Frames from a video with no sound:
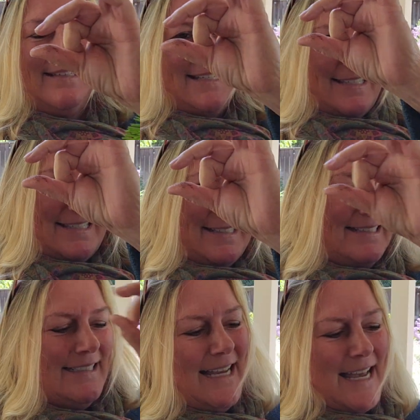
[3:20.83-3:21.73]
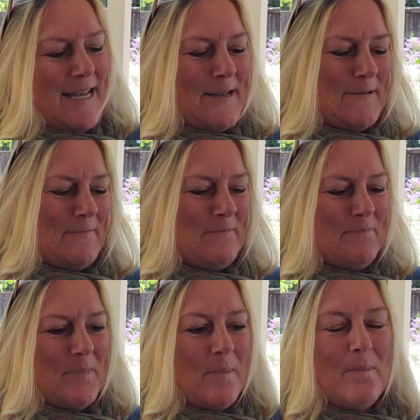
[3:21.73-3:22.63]
this.
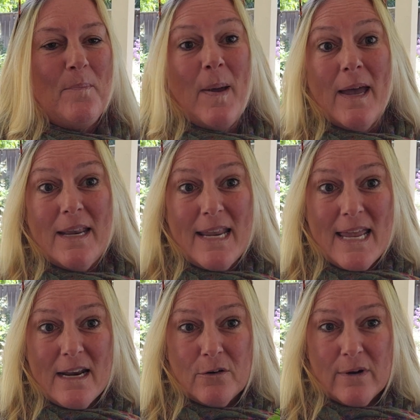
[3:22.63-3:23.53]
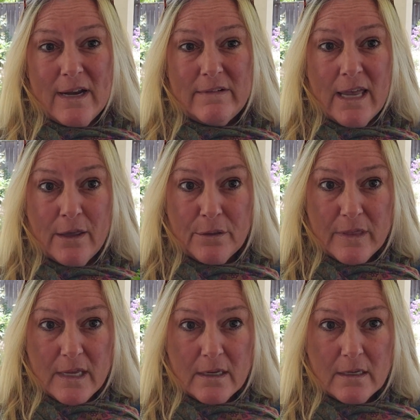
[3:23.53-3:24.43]
But it arrived
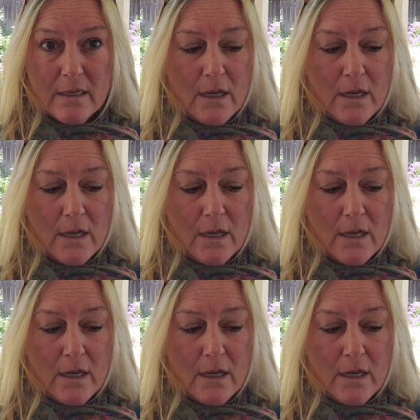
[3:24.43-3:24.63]
healthy,